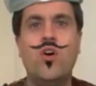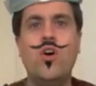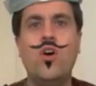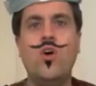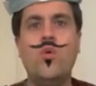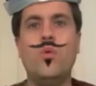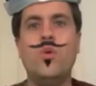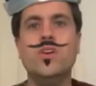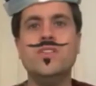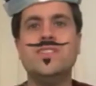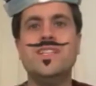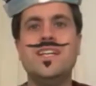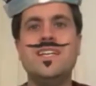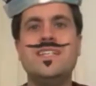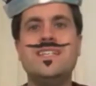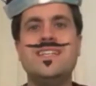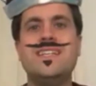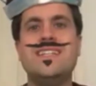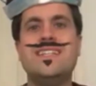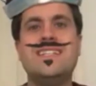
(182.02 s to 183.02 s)
Or was
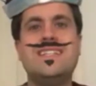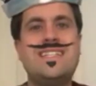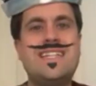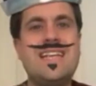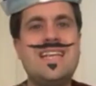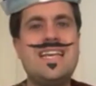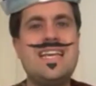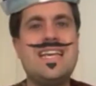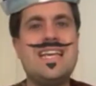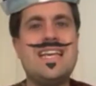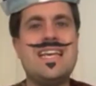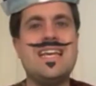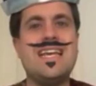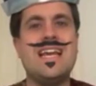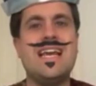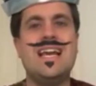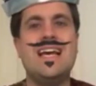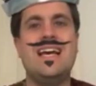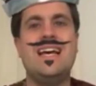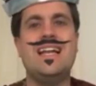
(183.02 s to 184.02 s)
it
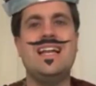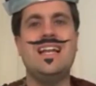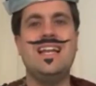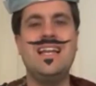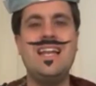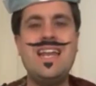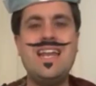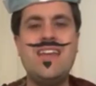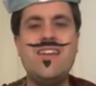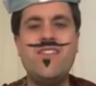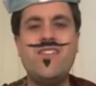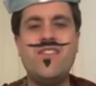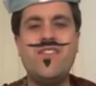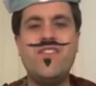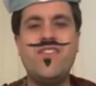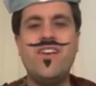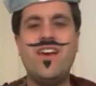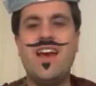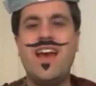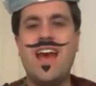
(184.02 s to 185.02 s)
D,
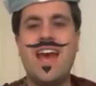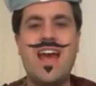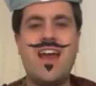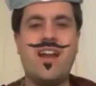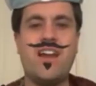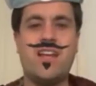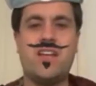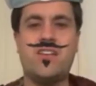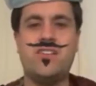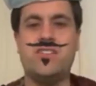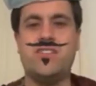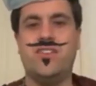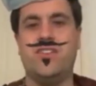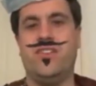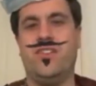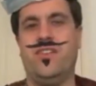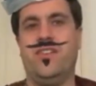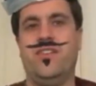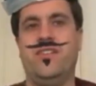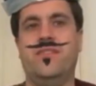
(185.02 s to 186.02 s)
Leif
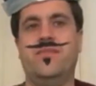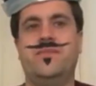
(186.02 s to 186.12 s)
Erikson?